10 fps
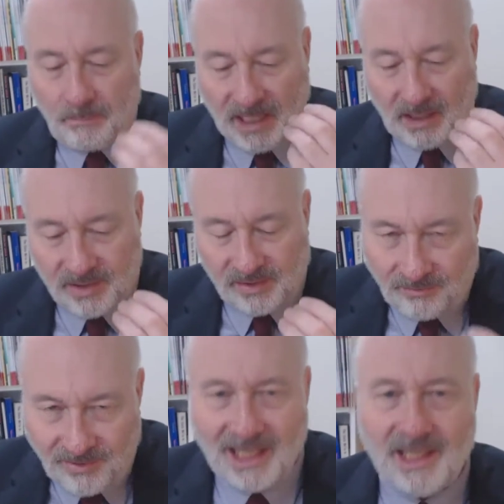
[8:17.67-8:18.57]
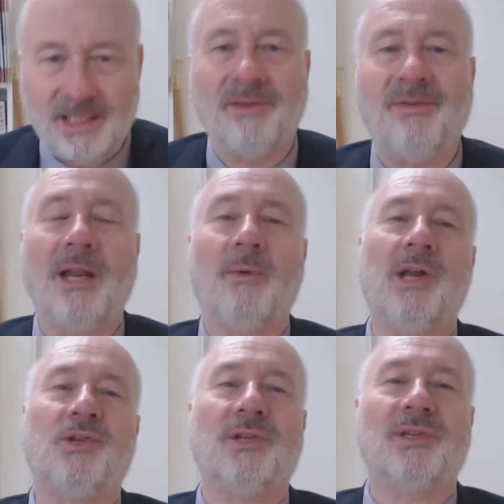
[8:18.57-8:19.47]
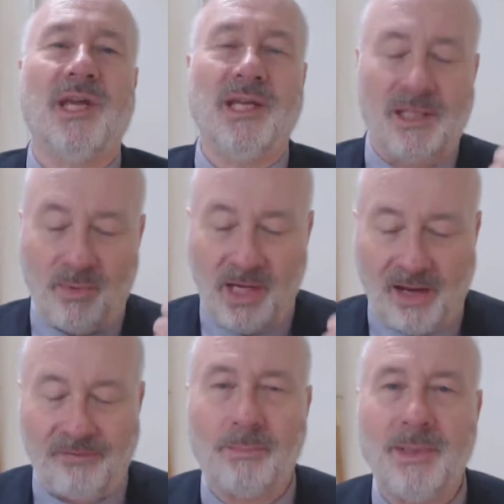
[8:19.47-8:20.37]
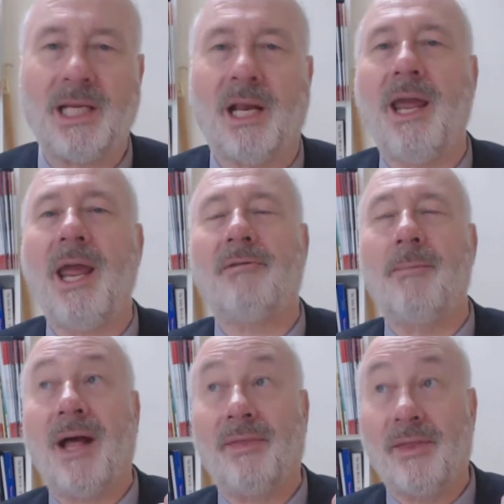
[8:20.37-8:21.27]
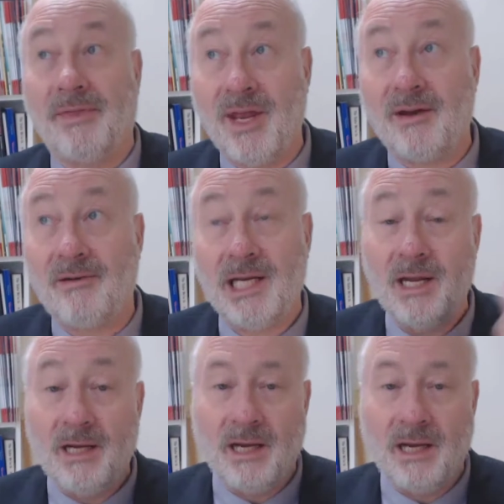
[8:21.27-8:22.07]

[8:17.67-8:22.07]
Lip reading: because the realist evaluation says that we have to be clear about the theory,